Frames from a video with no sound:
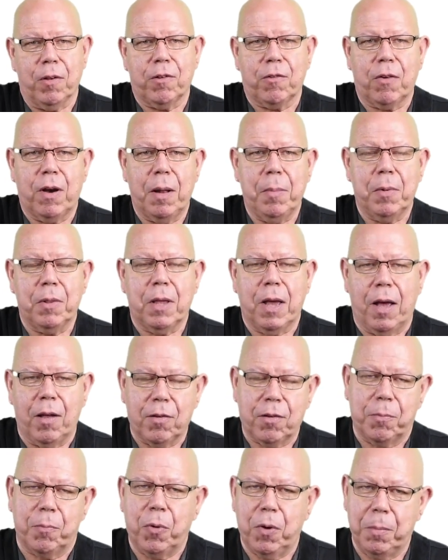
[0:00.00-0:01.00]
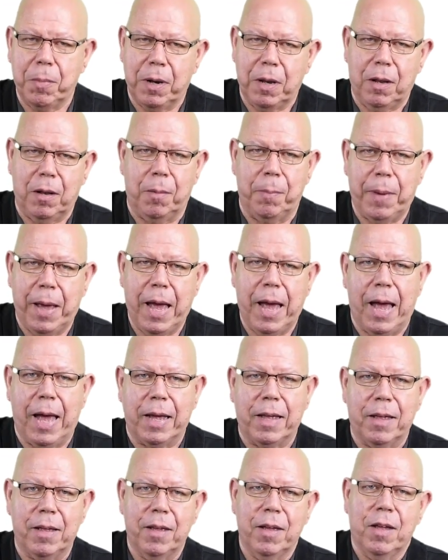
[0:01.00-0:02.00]
Scrabble tiles and put them in a little
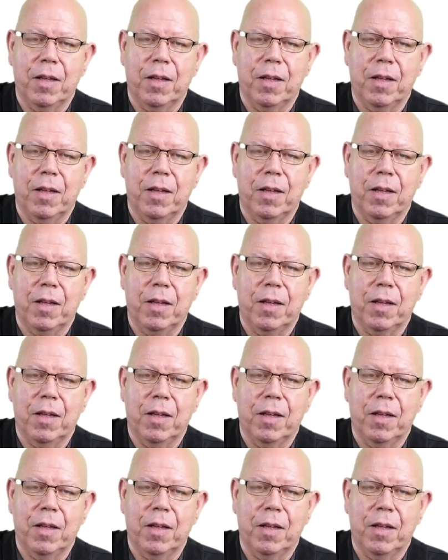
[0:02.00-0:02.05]
bag,